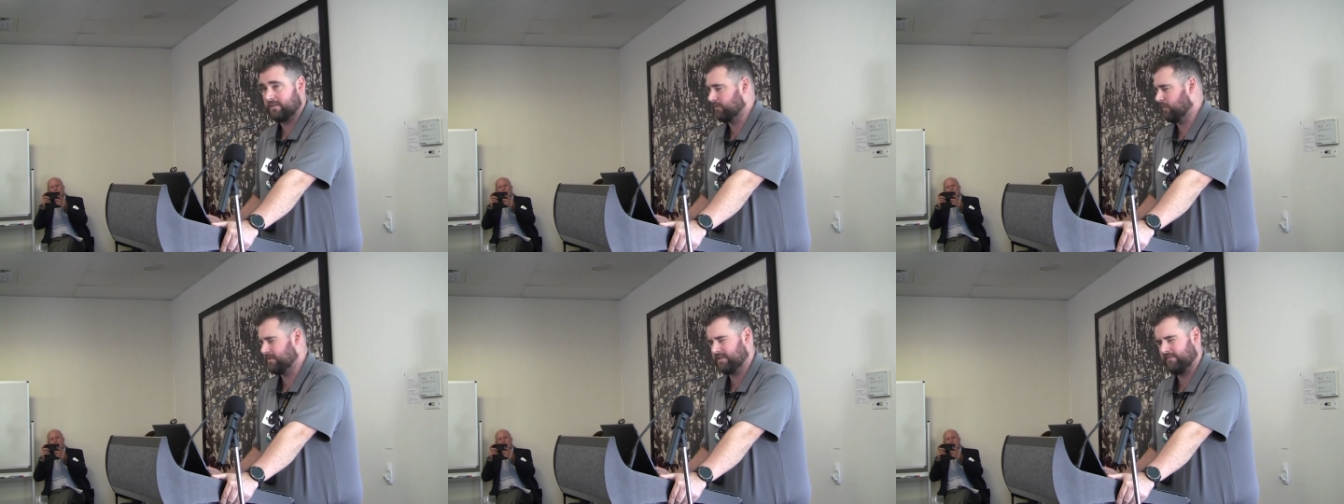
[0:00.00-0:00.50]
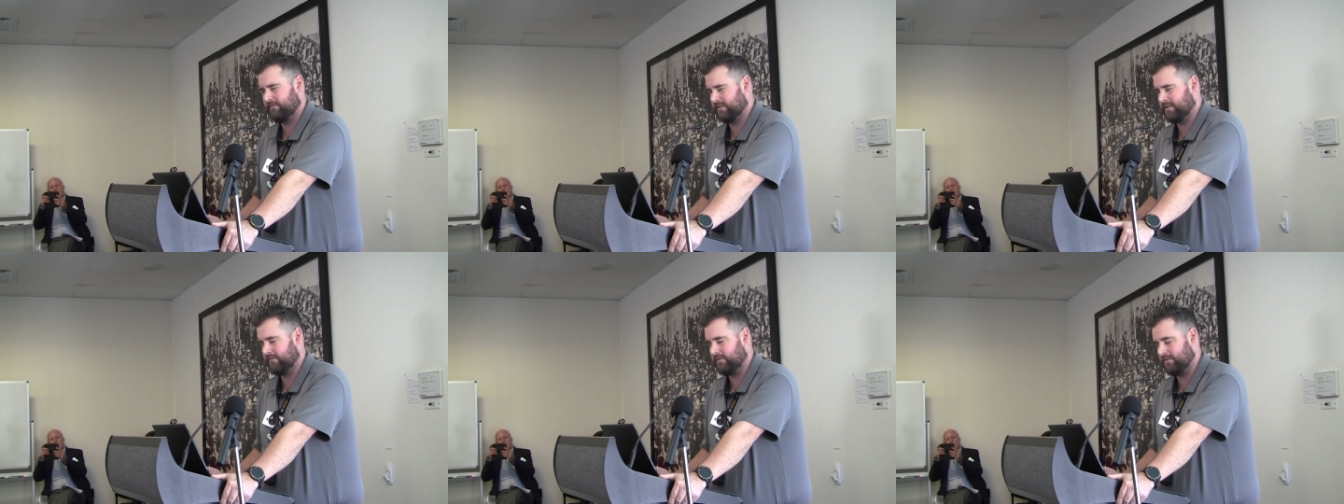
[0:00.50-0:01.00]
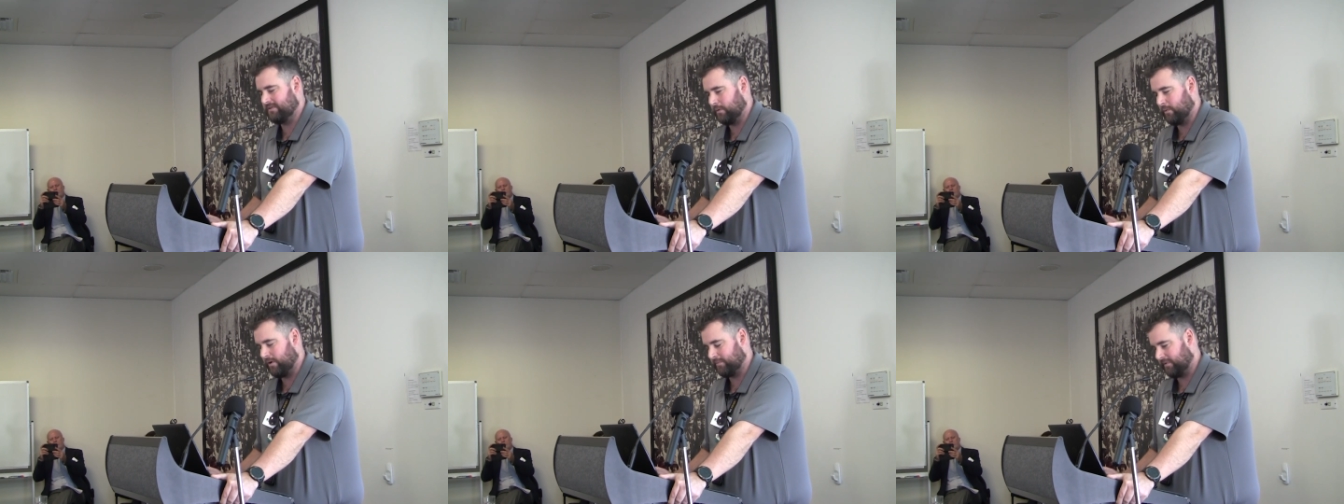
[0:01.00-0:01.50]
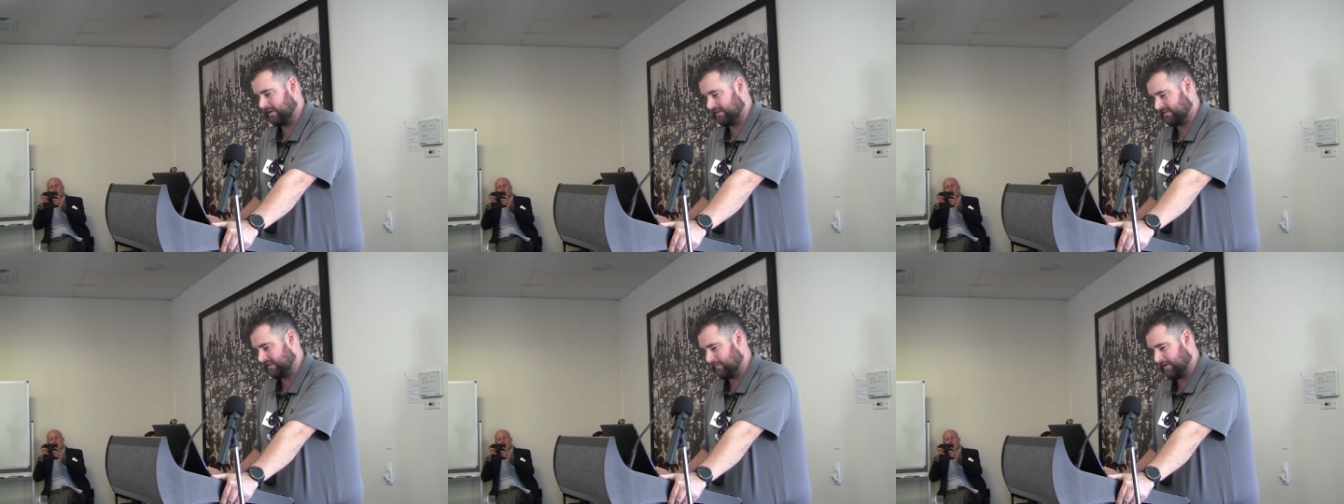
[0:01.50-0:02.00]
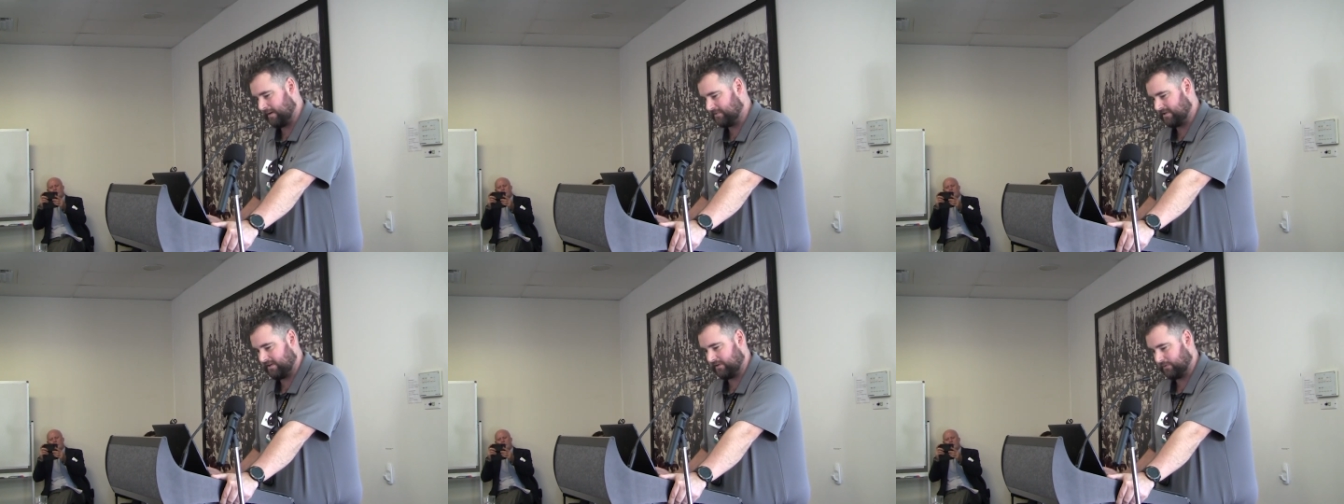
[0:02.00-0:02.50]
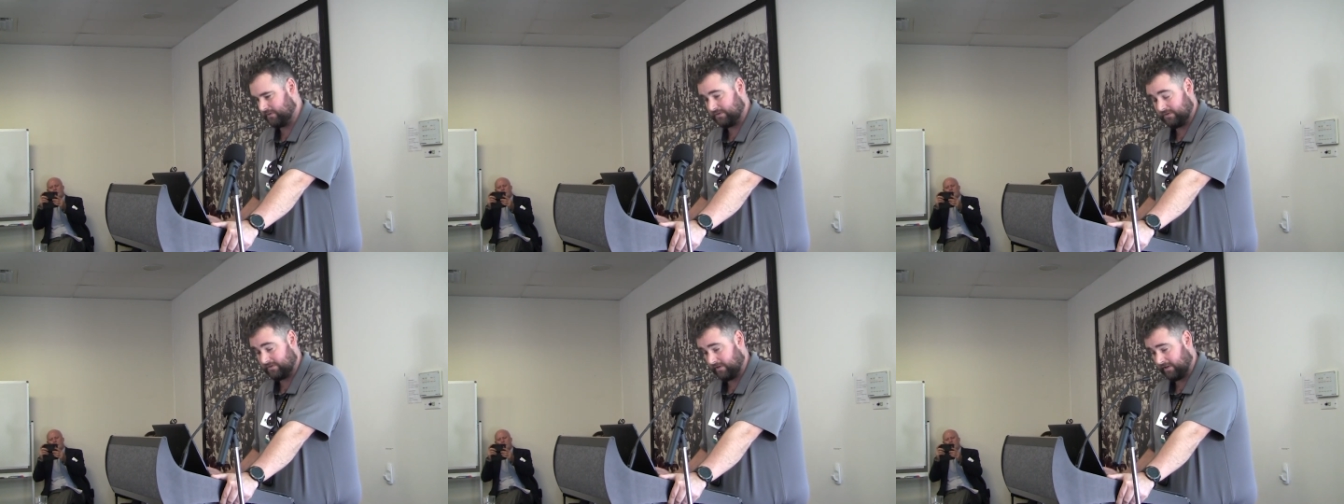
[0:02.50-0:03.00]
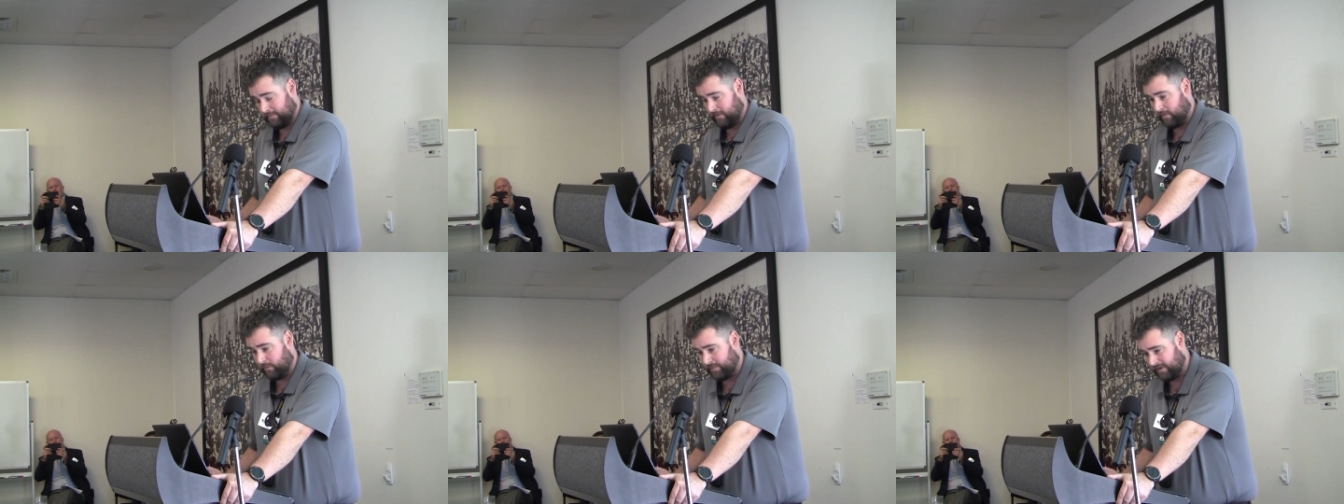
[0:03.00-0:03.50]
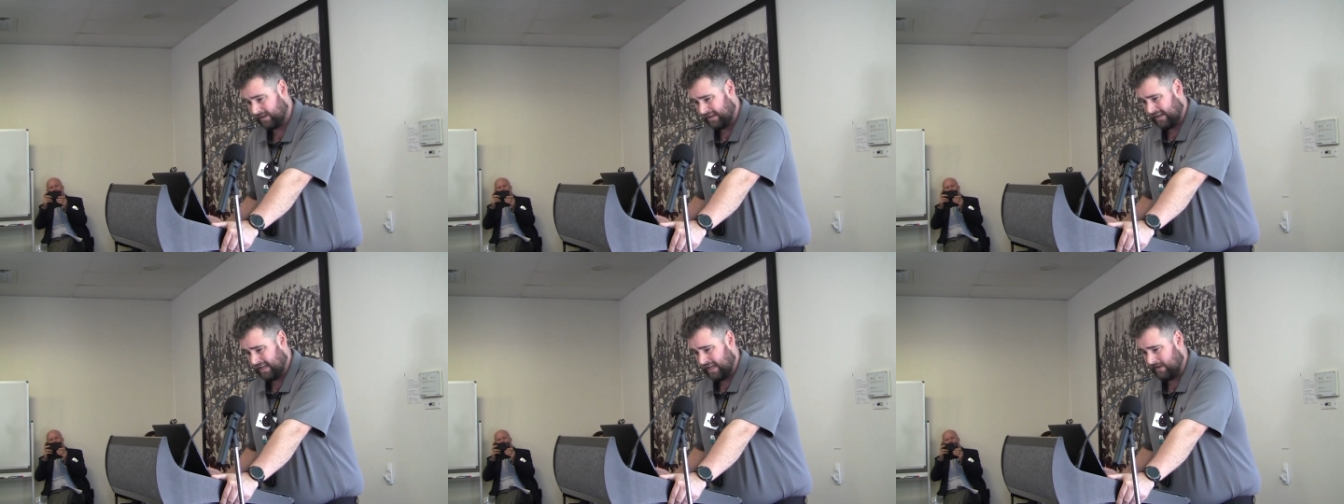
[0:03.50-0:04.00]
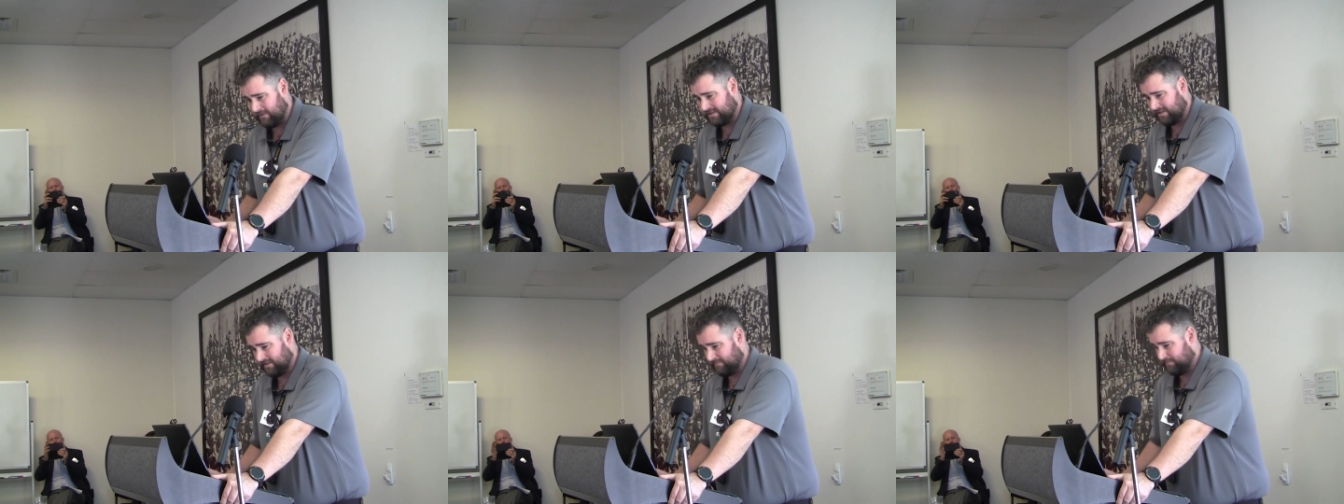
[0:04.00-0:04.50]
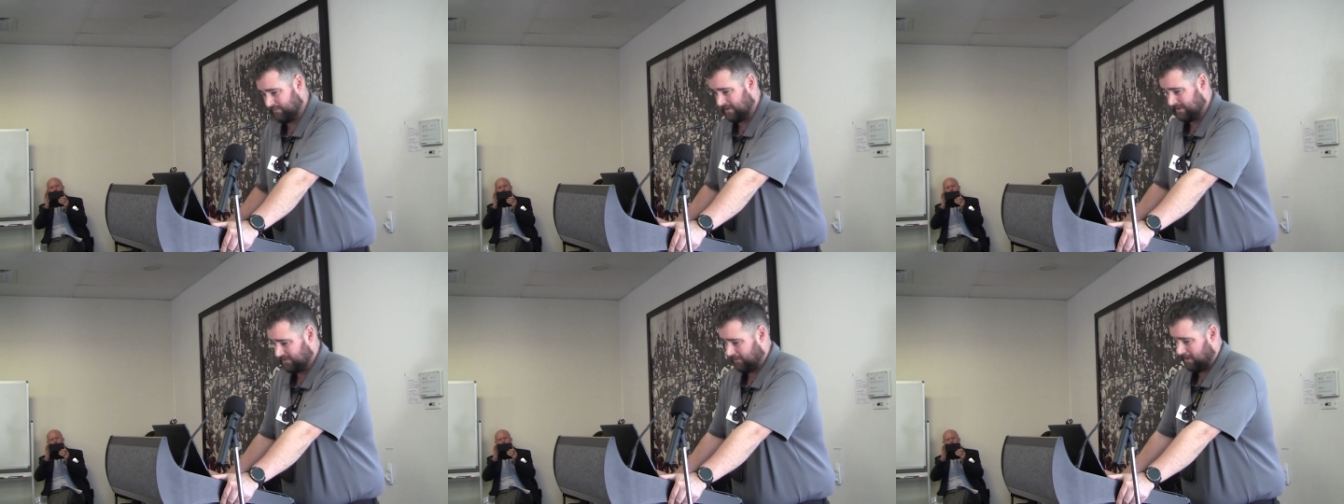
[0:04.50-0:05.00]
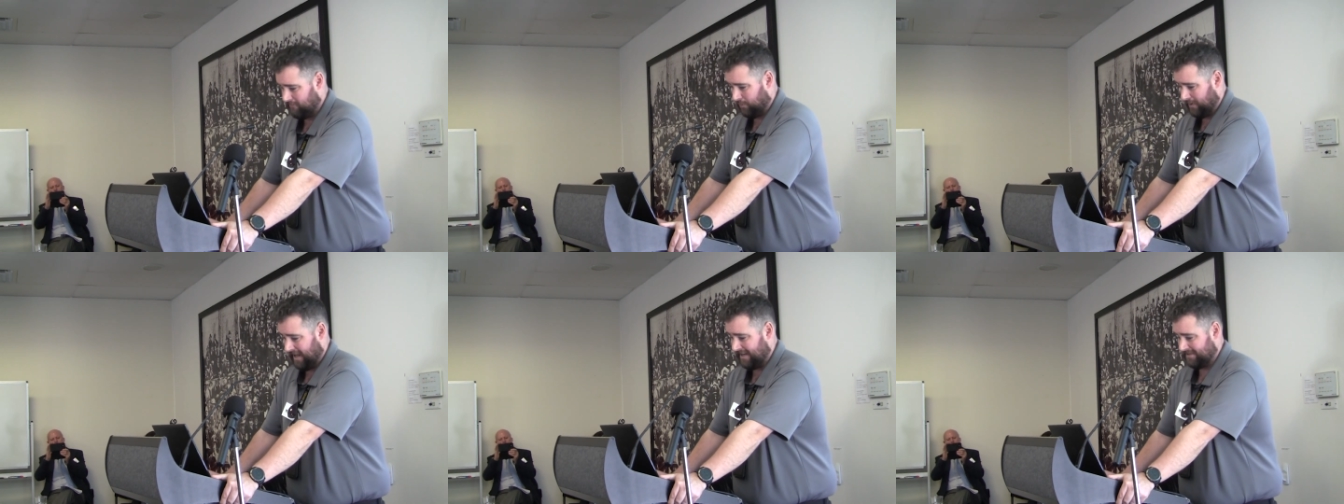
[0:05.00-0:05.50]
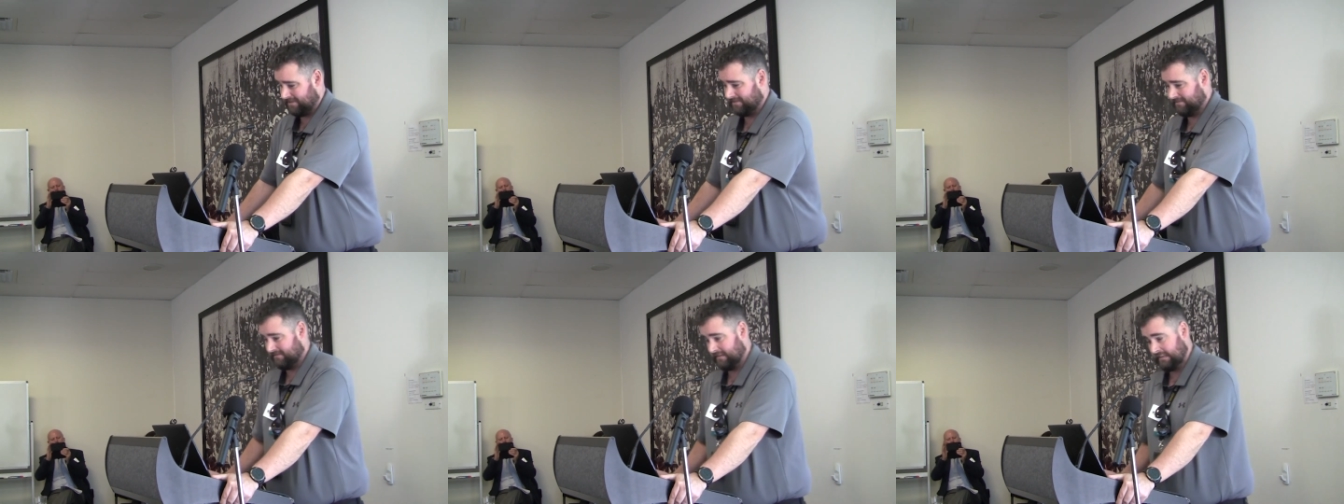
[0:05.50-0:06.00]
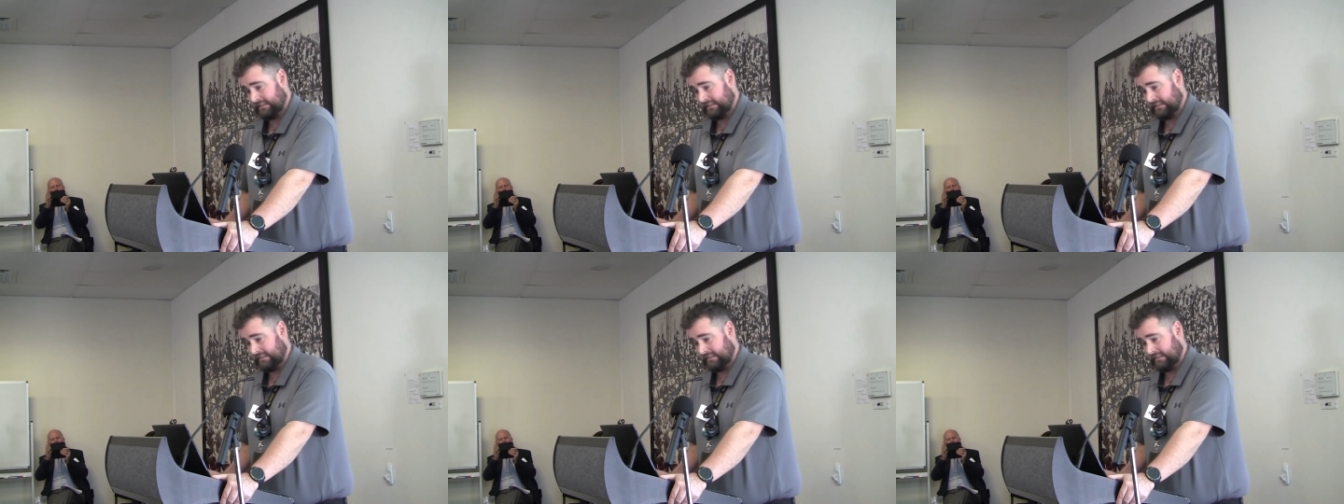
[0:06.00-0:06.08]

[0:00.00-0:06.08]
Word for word: There's always conflicting views in a workplace about particular issues, don't get me wrong, but if it's a pretty straightforward hazard,